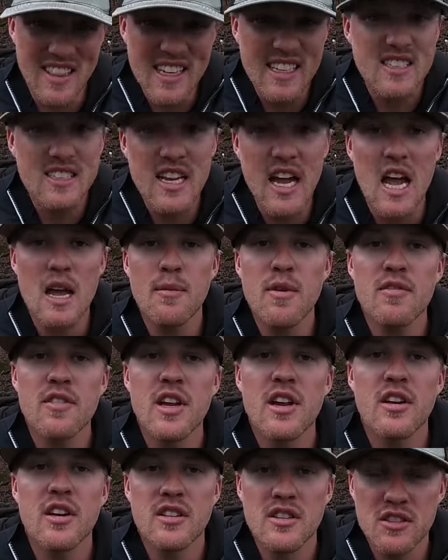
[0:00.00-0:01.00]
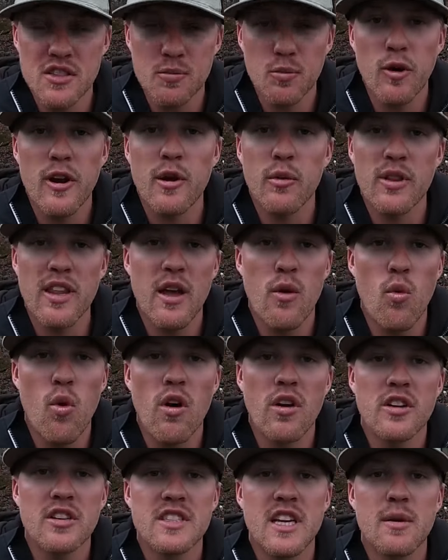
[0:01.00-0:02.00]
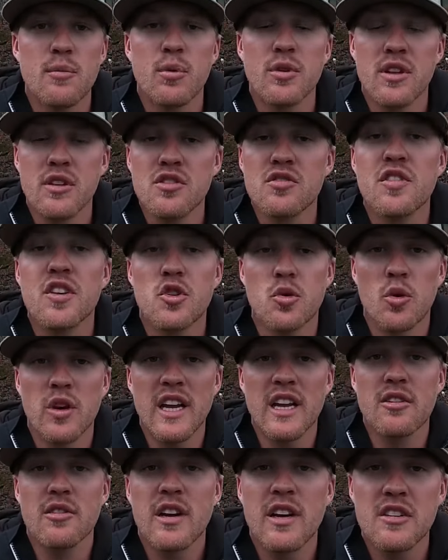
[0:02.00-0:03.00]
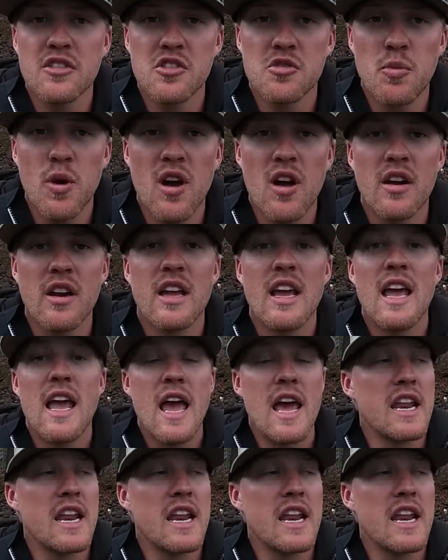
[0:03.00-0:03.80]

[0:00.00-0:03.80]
this time of year in the spring when that water temp, when those fish were getting ready to spawn,